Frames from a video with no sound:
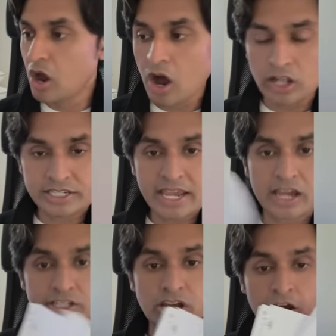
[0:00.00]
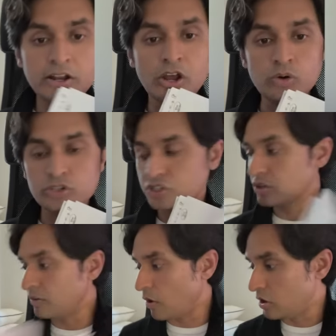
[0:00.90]
I'll take a ton of notes
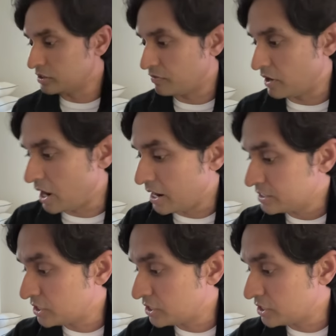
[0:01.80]
of all different kinds.